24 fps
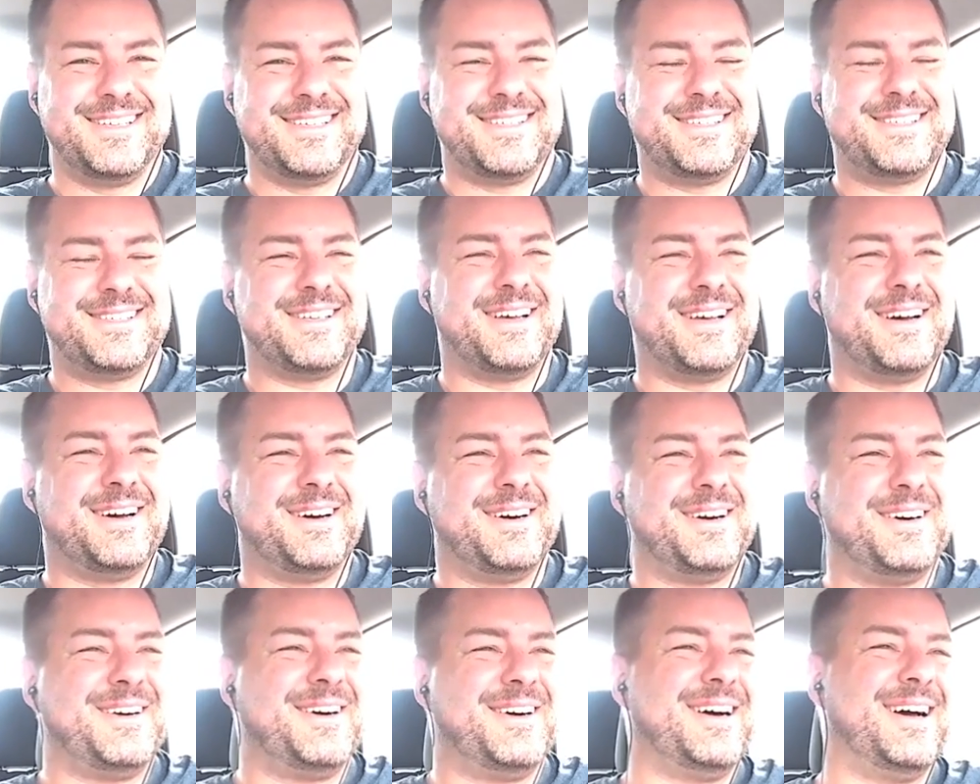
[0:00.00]

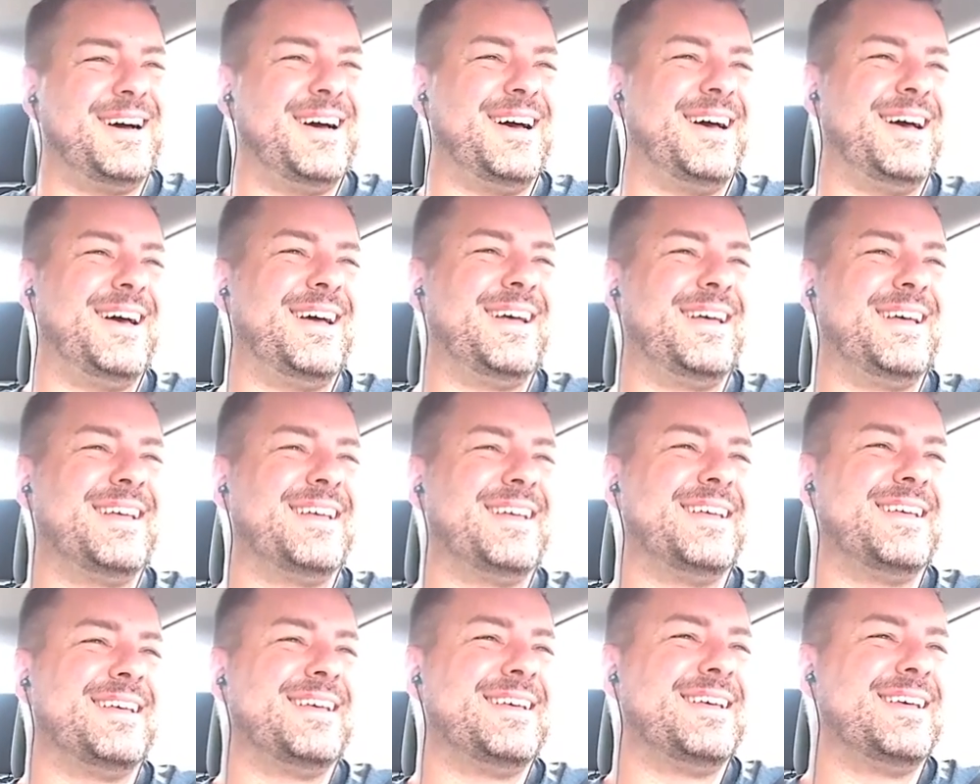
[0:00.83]
So
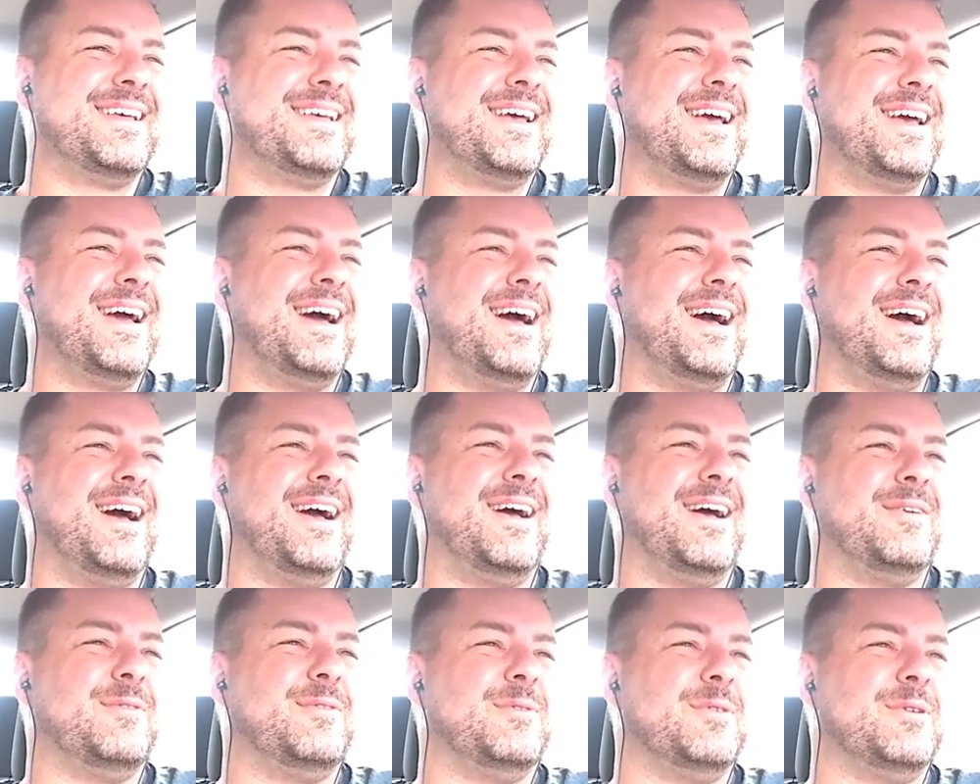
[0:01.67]

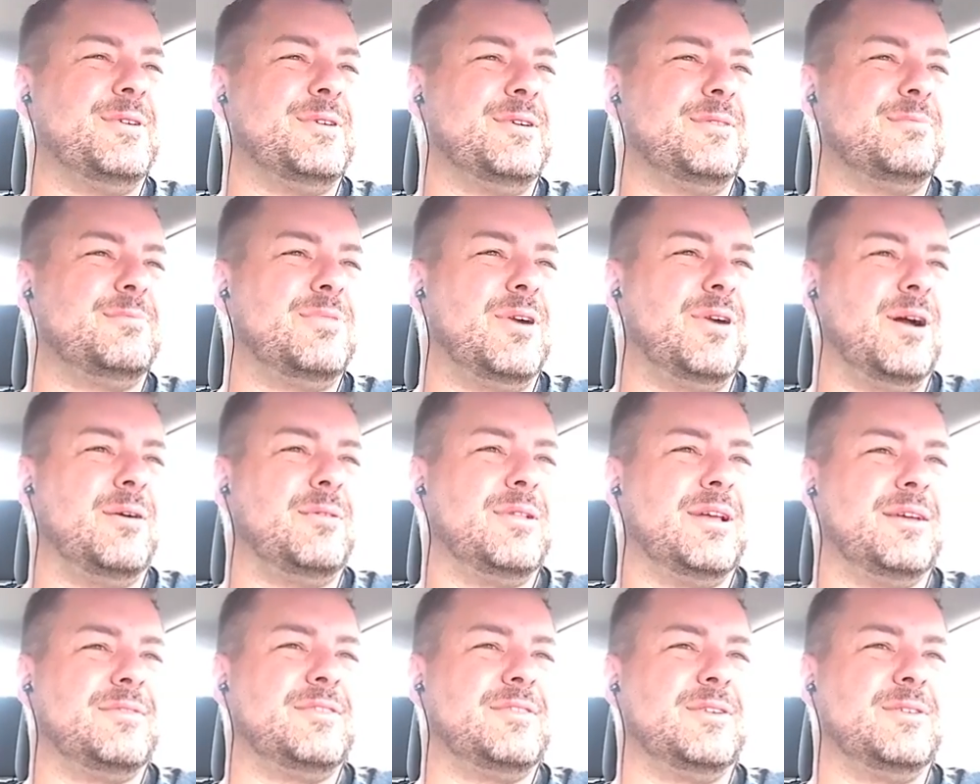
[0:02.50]
I will
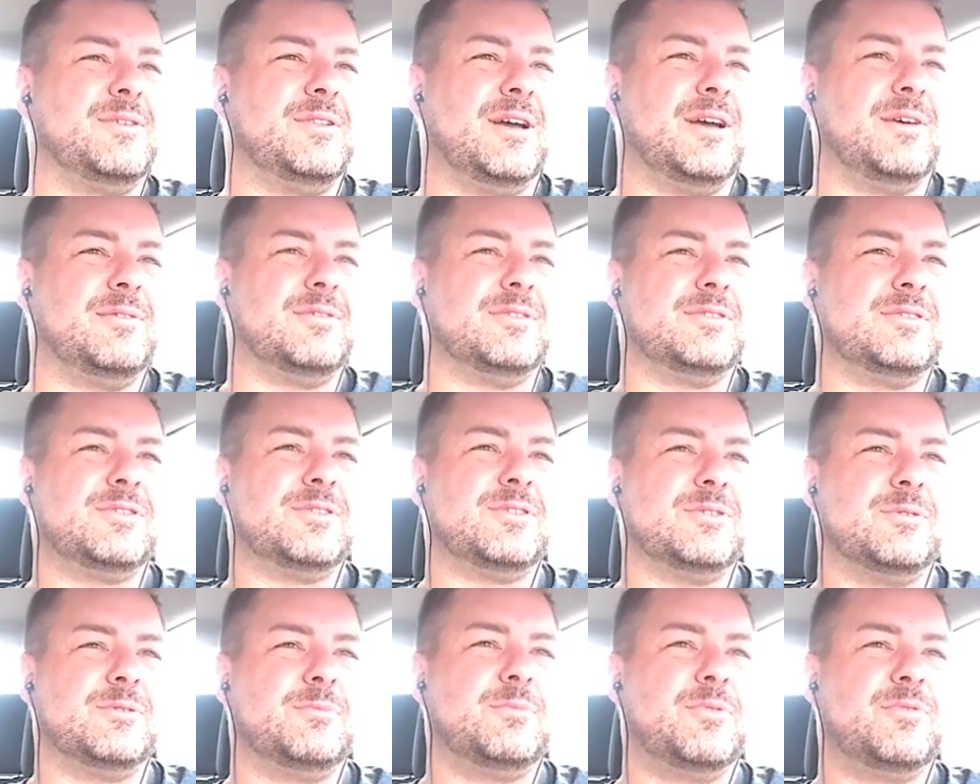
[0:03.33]
probably have to do that one
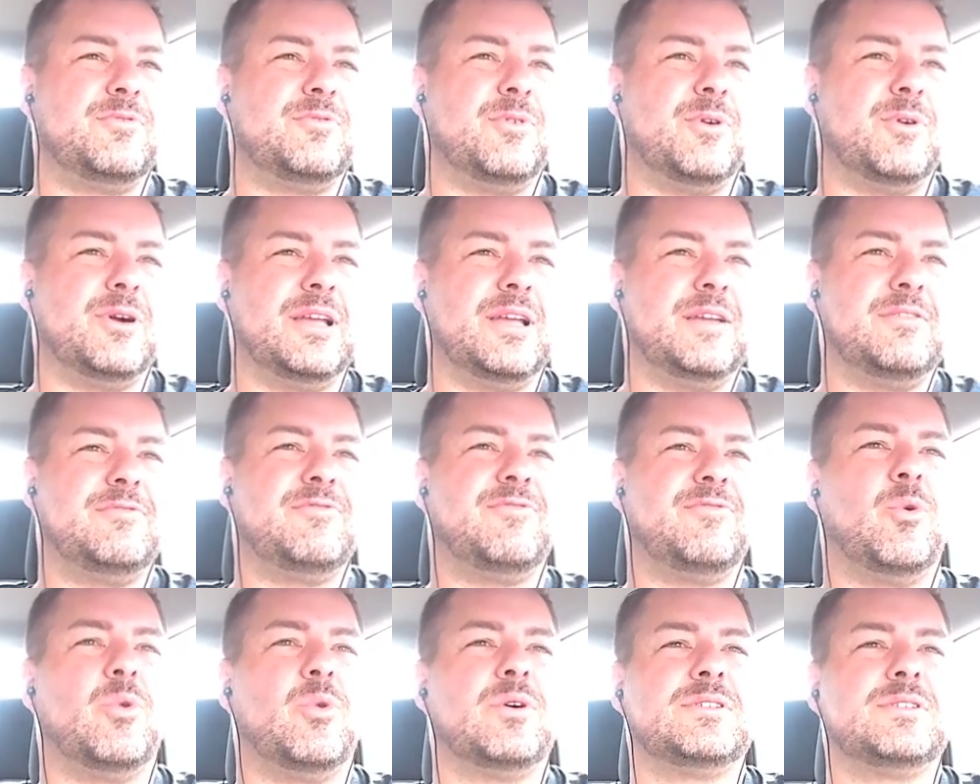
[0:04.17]
soon before he
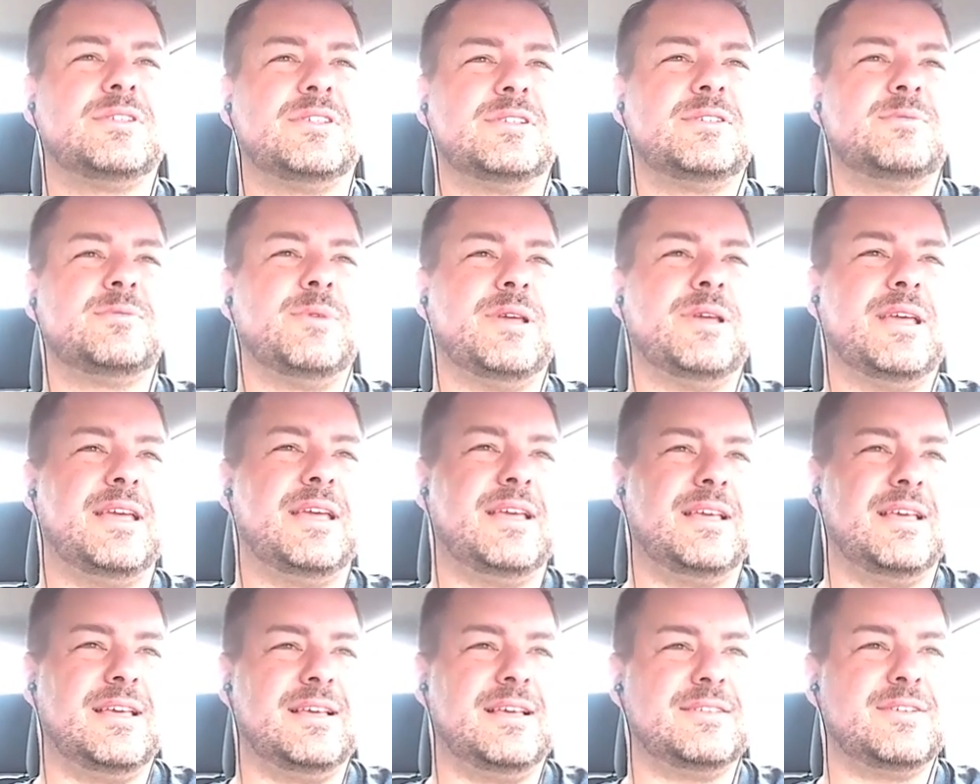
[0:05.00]
forces me.
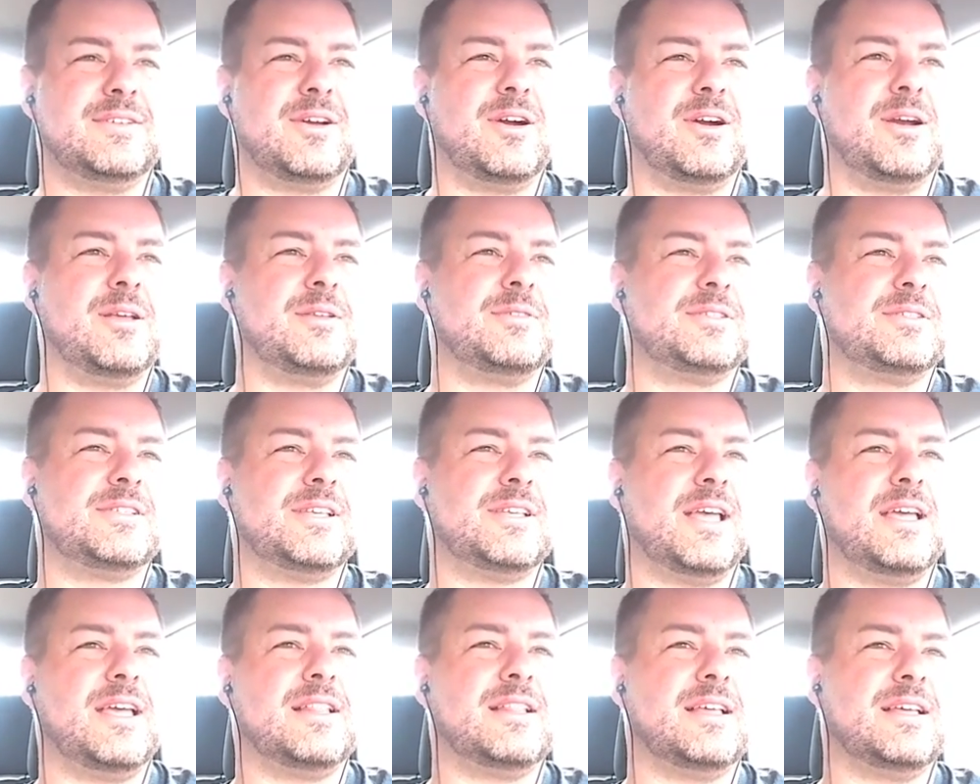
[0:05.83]
He's already
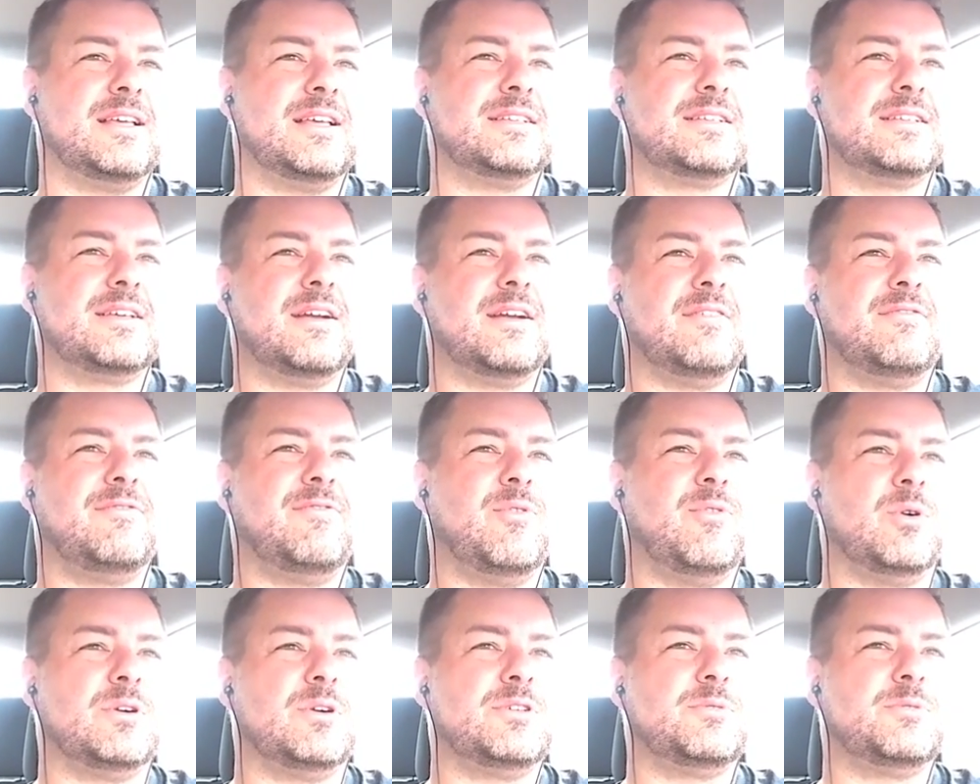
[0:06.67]
saying that he's going to
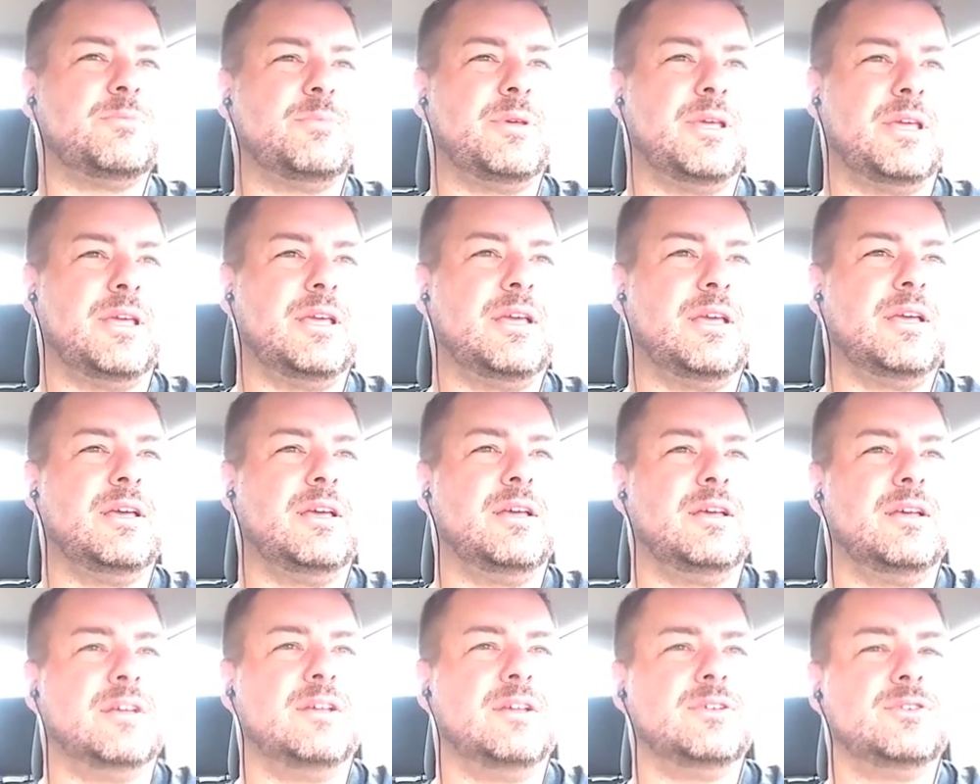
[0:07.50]
force me
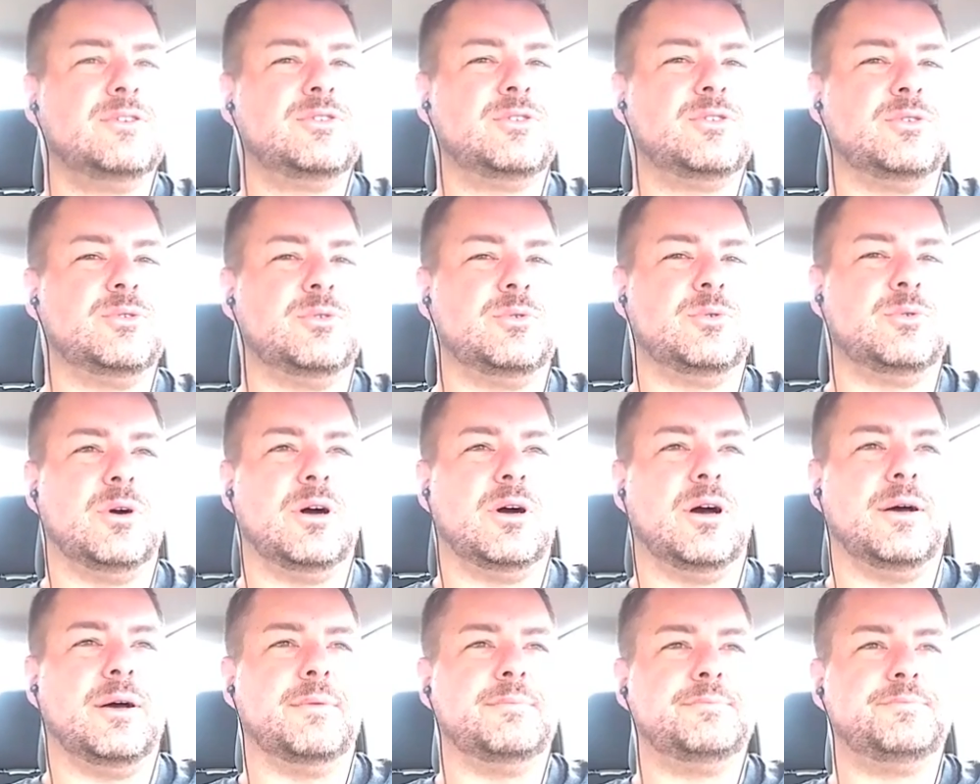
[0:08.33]

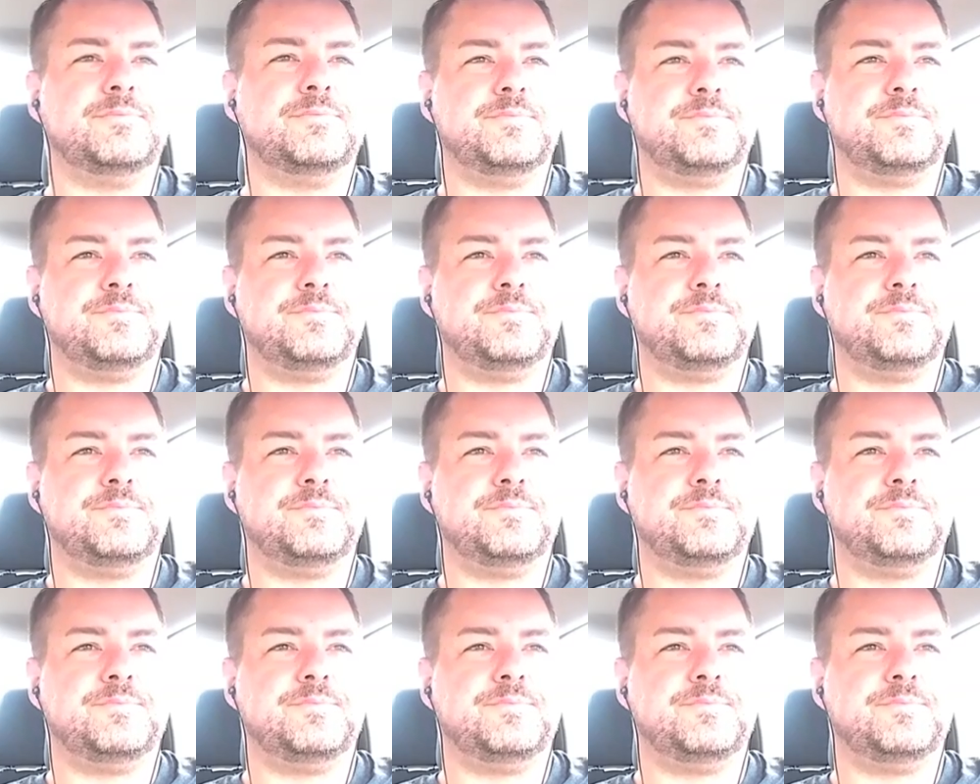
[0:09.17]
to